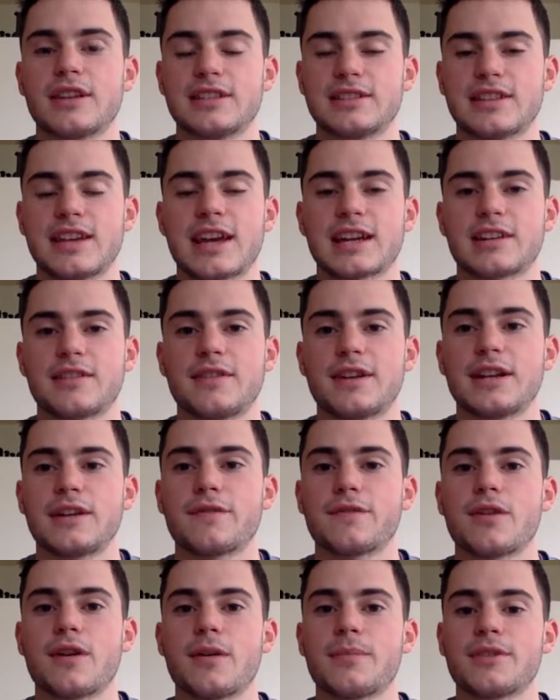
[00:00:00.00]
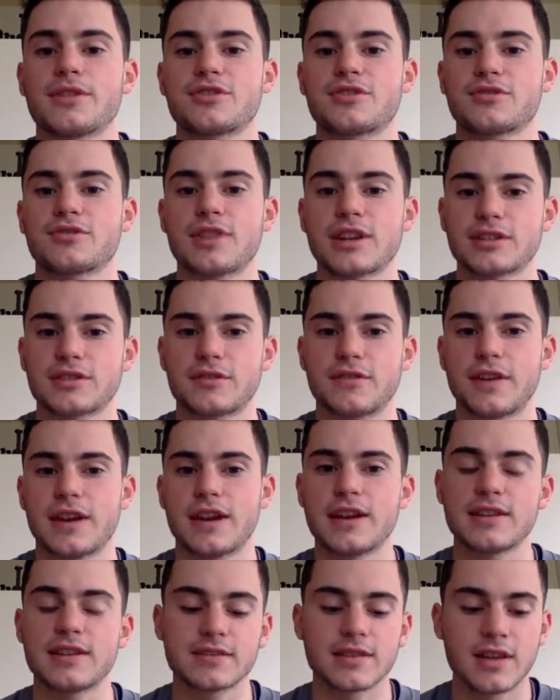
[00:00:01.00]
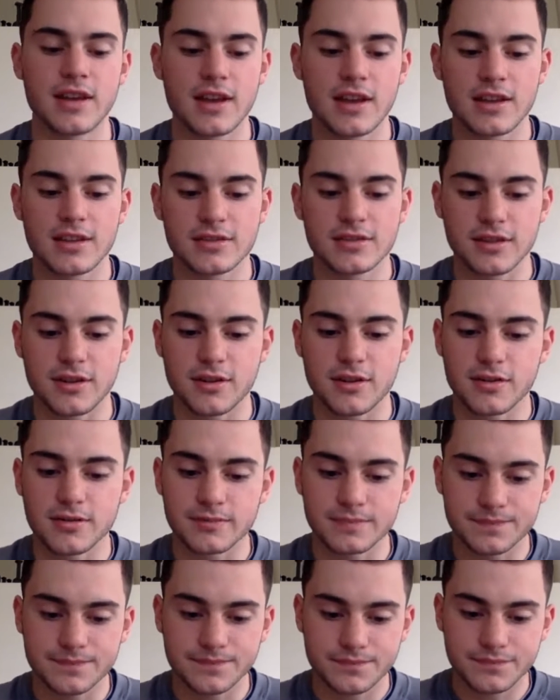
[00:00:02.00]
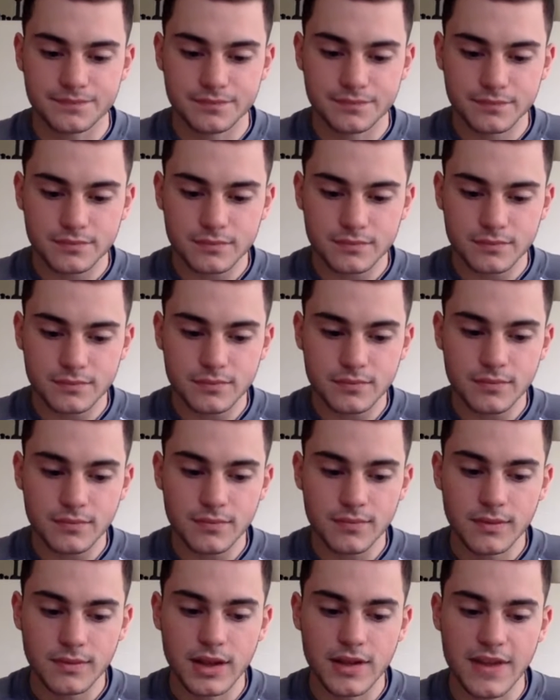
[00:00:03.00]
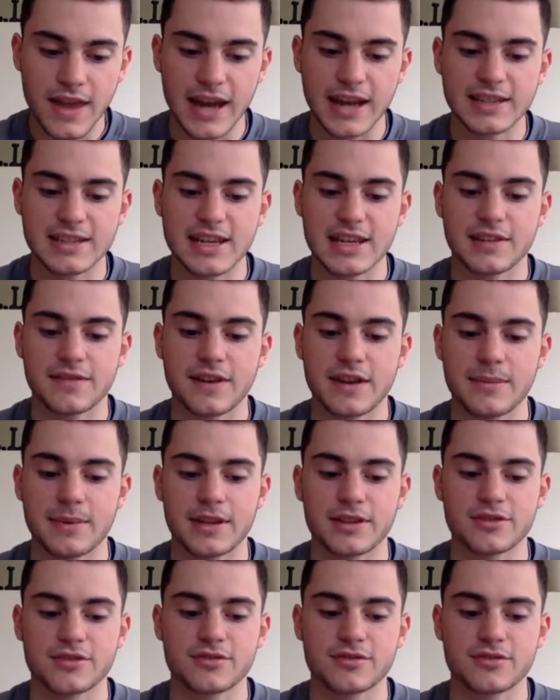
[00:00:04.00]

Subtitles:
activated from the stretch phase. So that gets activated by the